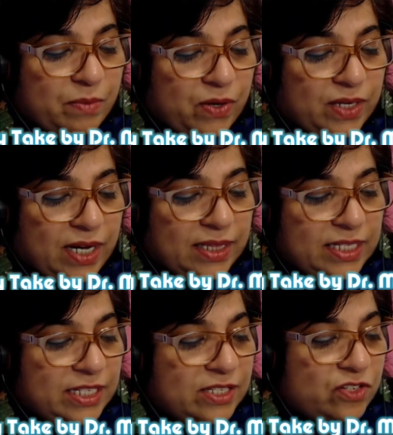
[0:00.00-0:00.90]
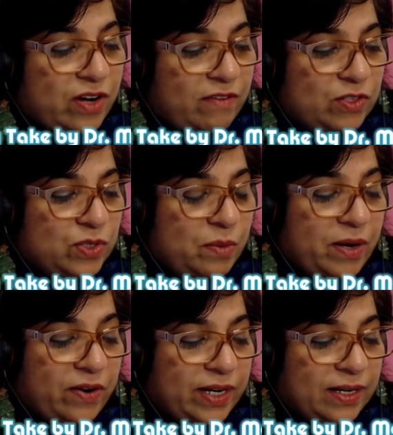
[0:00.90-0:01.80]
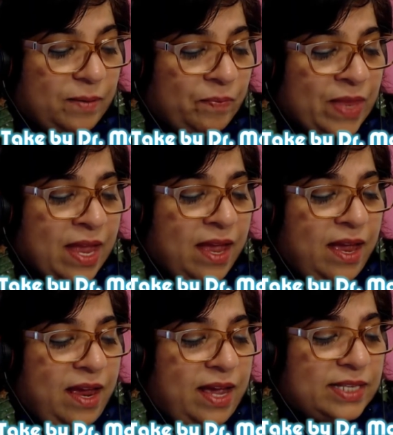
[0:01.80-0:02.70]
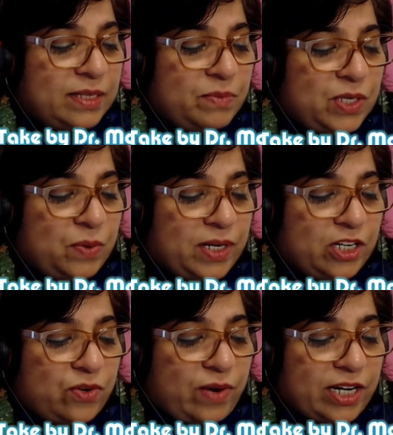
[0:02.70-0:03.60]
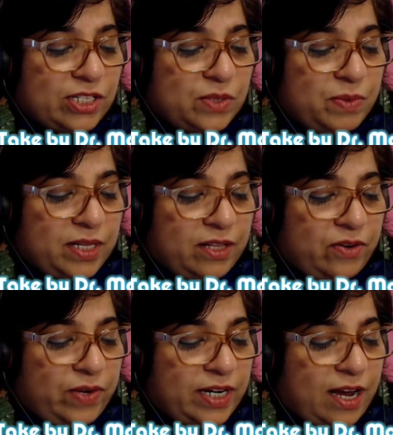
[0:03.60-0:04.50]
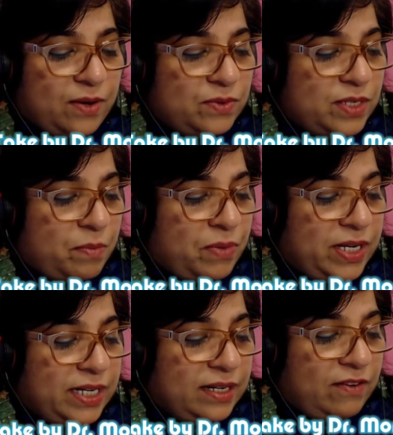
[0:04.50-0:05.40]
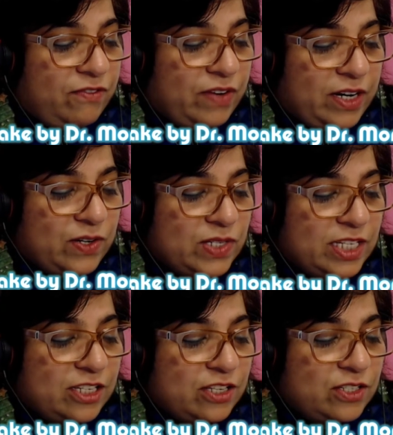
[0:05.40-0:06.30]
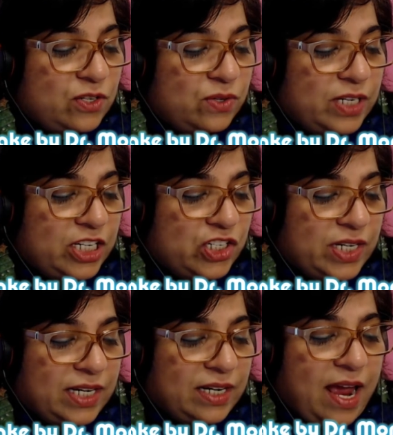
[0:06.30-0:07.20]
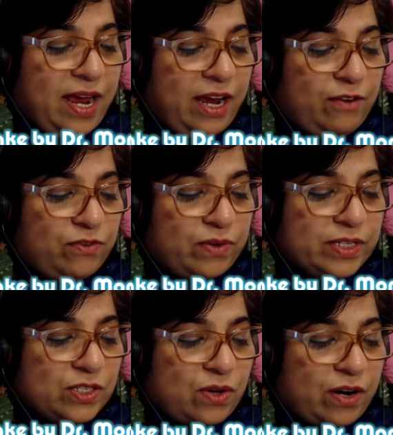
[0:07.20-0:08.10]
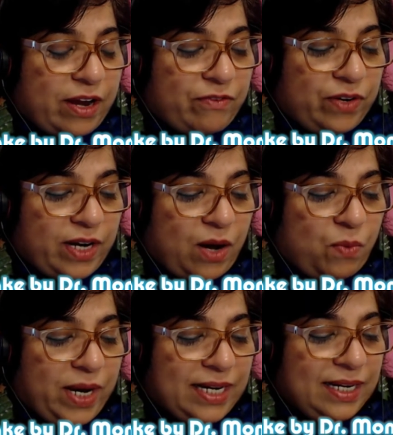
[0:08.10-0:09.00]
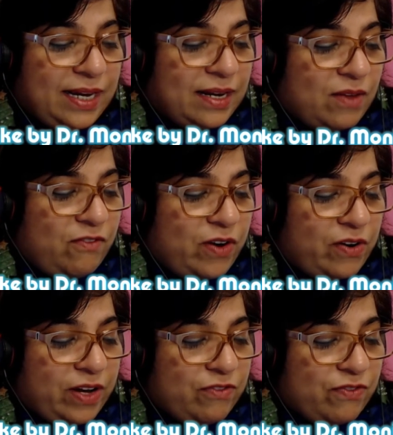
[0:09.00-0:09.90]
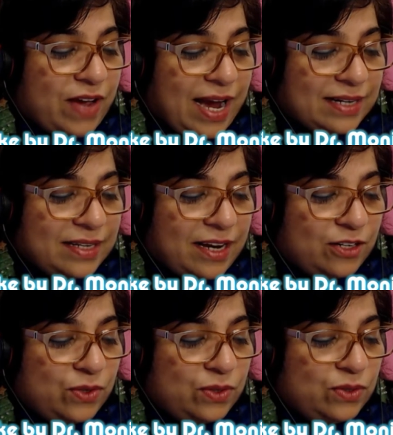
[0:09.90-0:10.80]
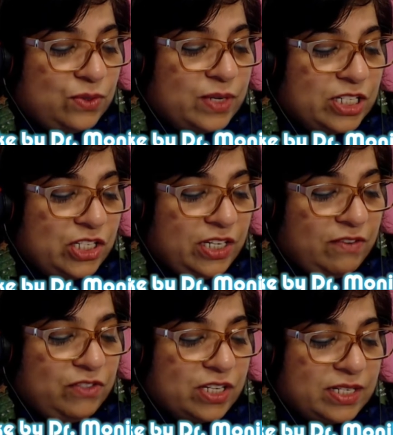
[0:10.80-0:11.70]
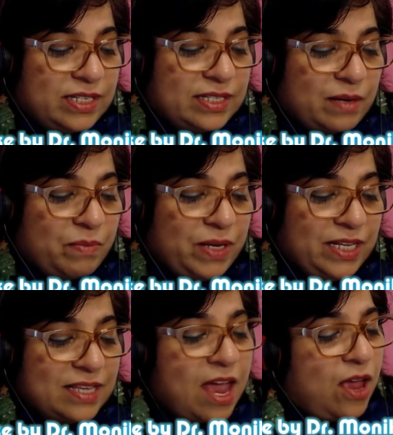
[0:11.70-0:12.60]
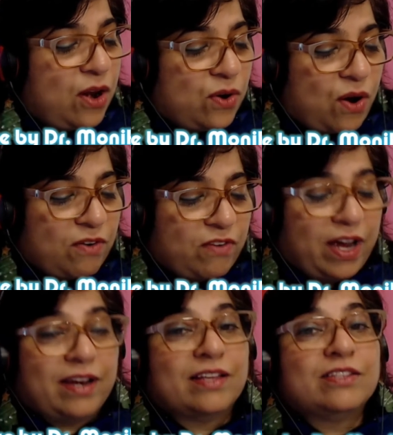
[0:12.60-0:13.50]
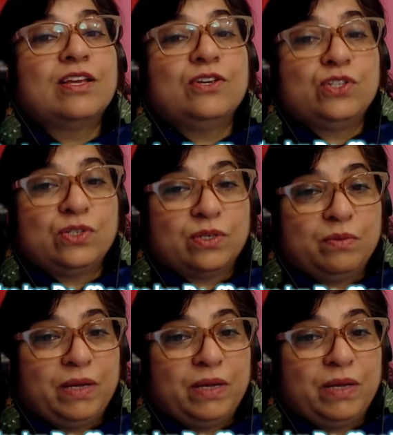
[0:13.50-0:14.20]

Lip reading: and minute details about Gandhiji's travel to America, his subsequent interactions with other renowned political figures, his astonishing influence on Africa awakening, and the very fact that to achieve justice and peace,